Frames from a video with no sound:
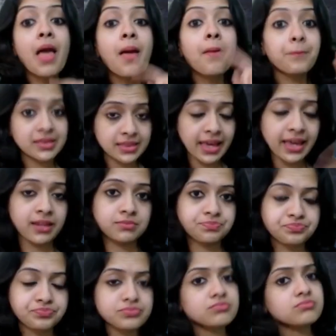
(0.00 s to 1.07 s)
But then
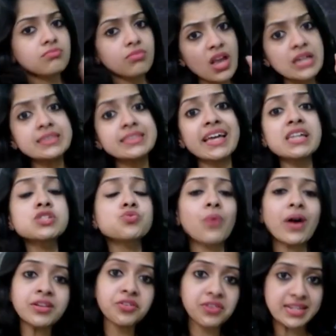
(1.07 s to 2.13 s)
there is
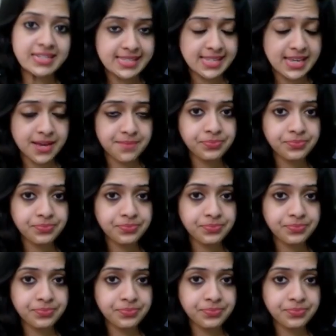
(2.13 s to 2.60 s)
one risk.